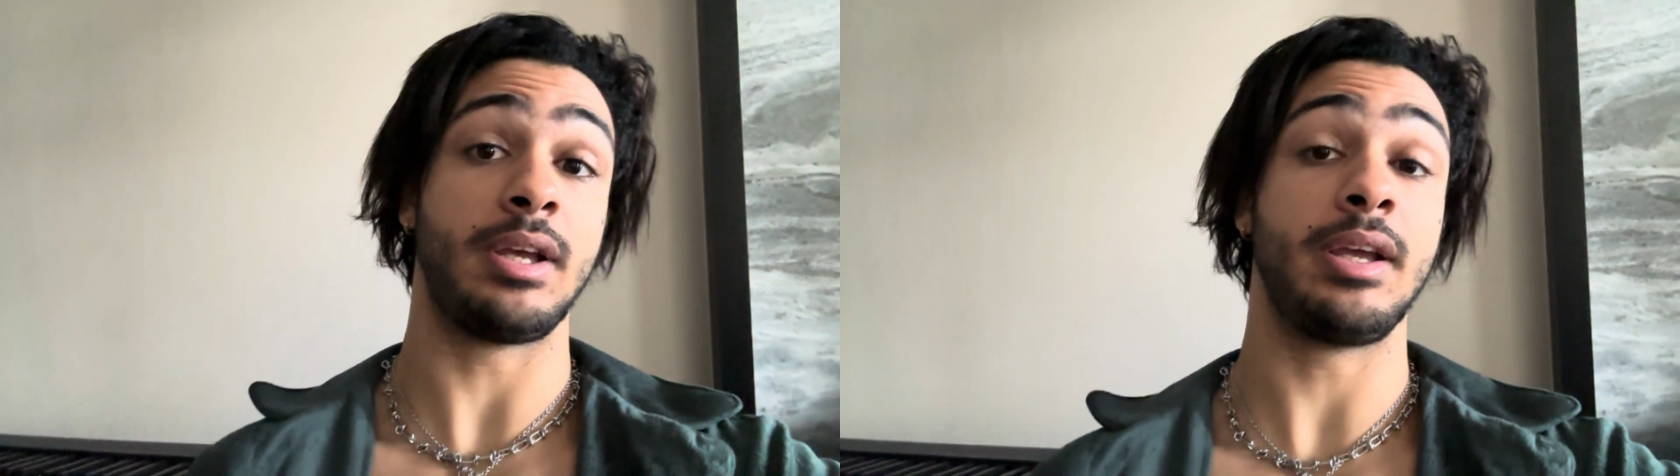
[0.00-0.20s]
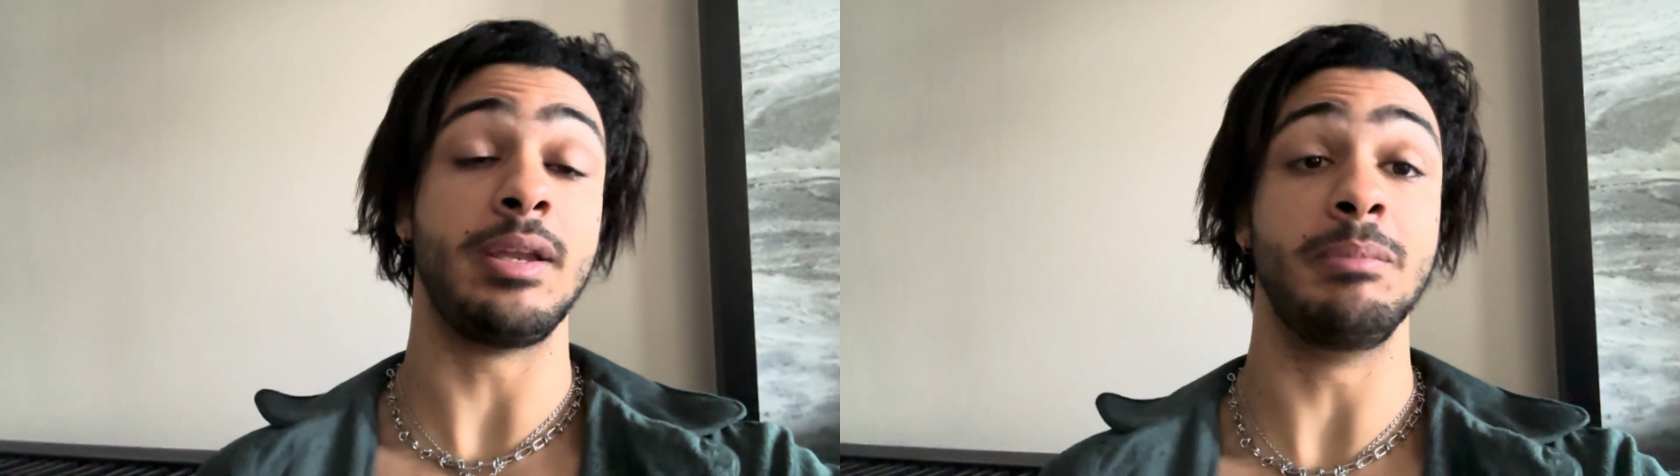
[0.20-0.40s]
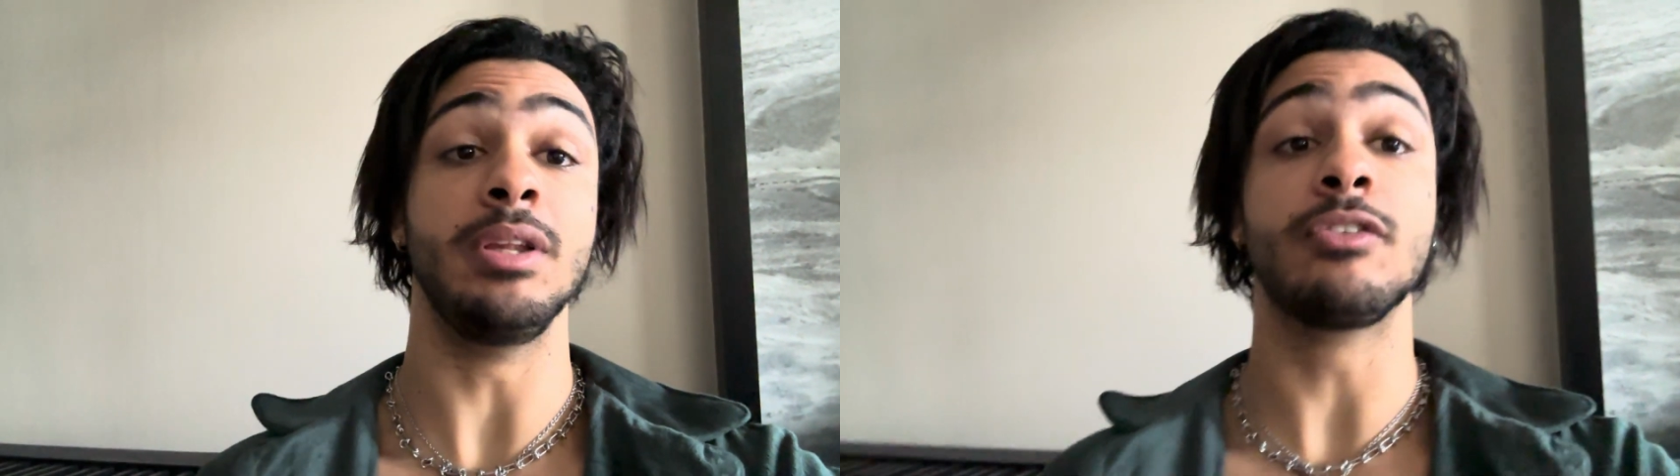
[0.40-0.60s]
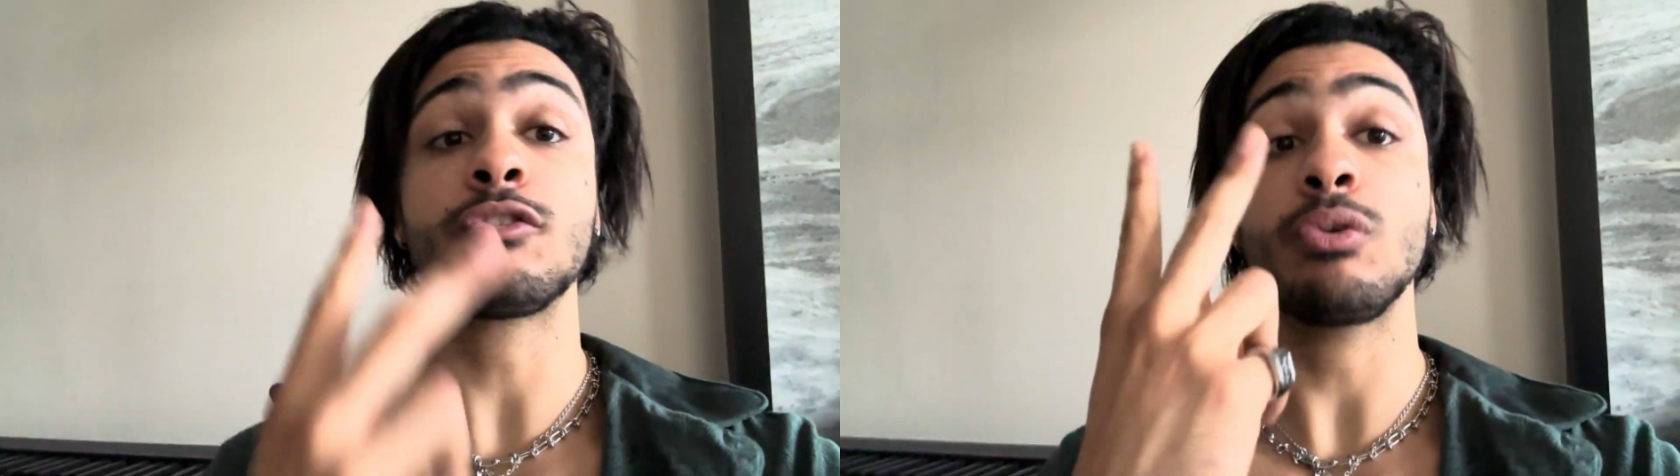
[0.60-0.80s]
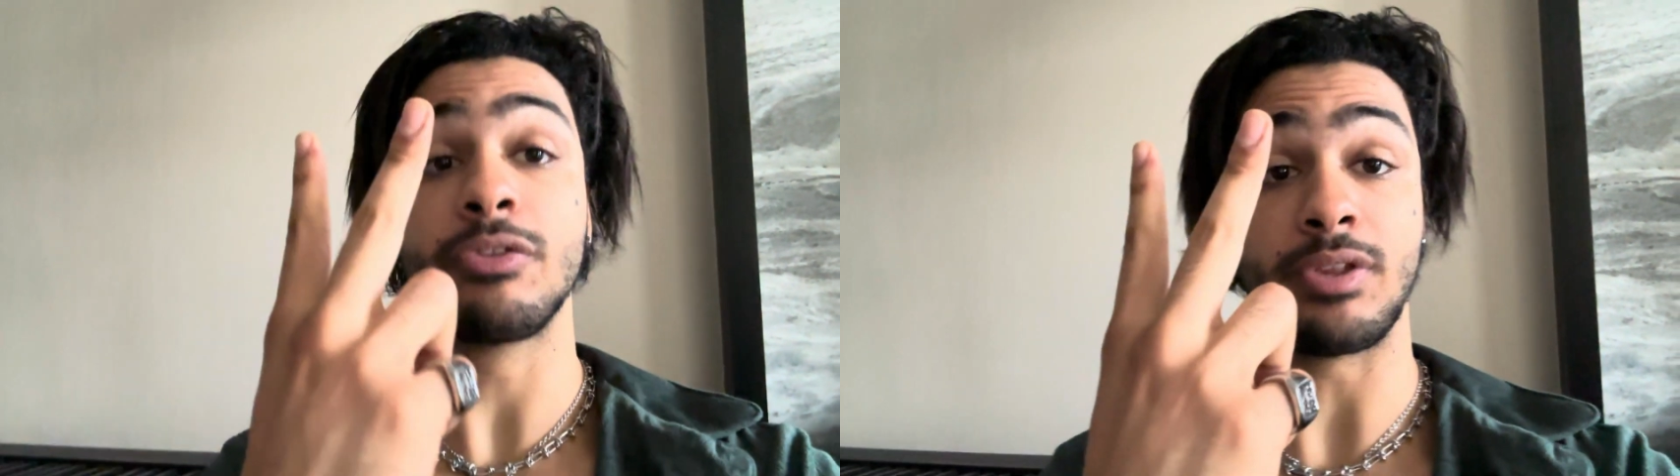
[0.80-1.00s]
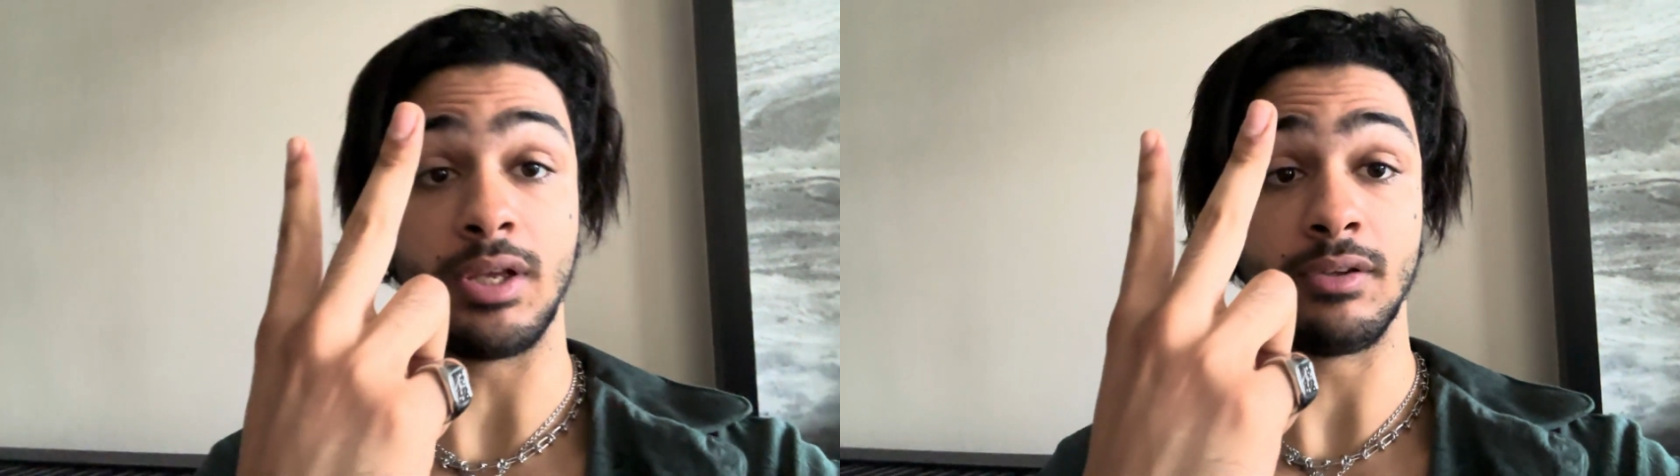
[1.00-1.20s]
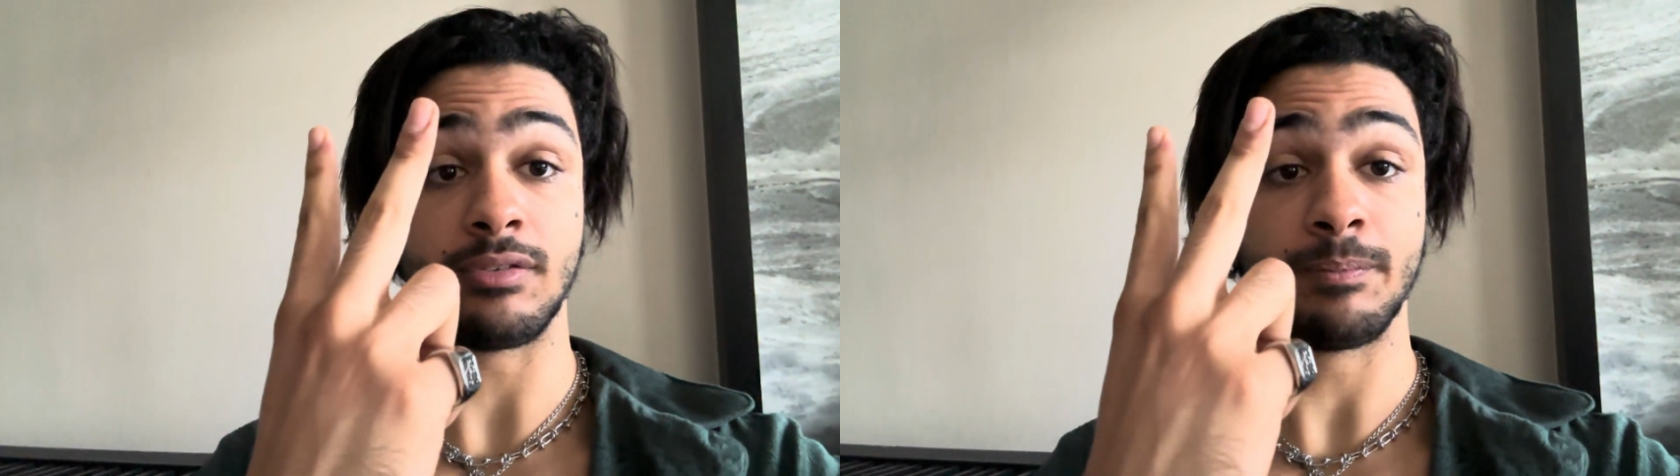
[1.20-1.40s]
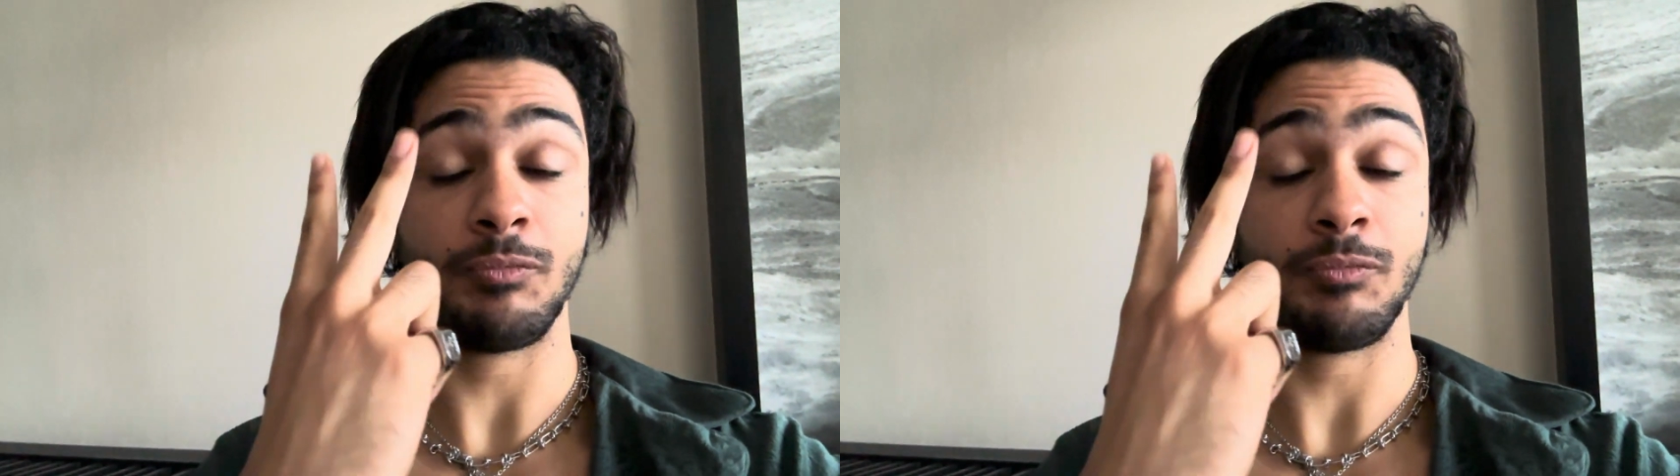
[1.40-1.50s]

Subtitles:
it means two things.